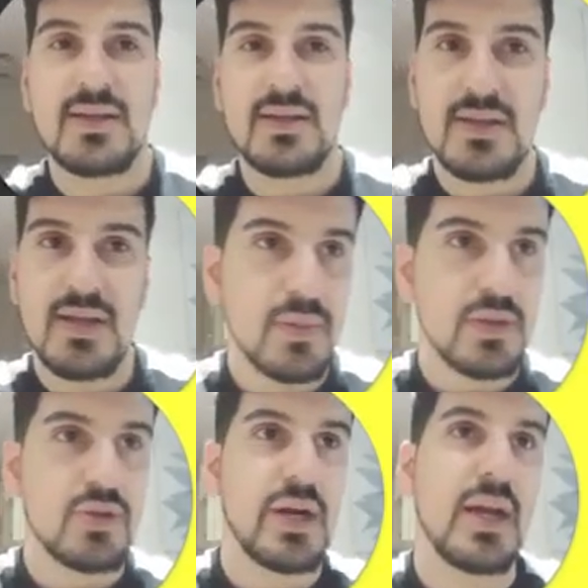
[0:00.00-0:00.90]
It's a summer
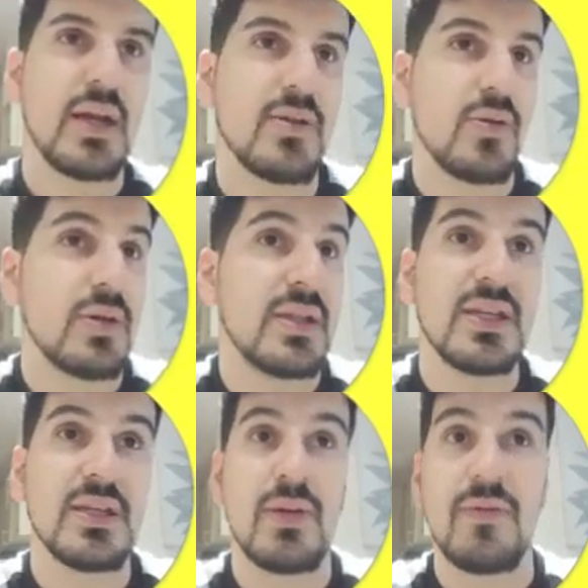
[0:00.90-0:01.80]
drink, so it
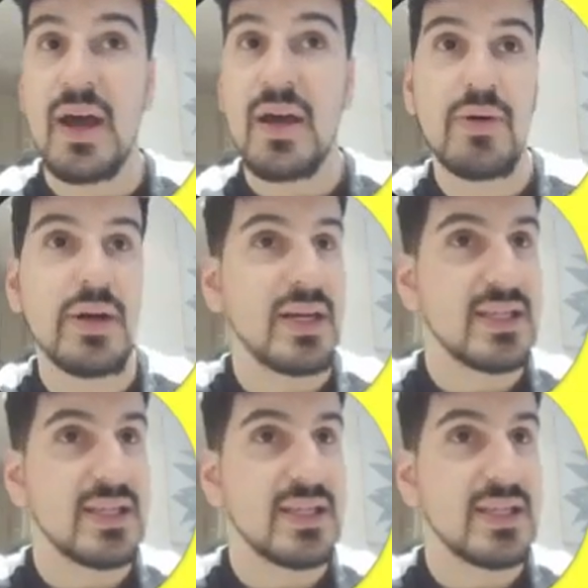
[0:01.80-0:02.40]
needs to be vibrant,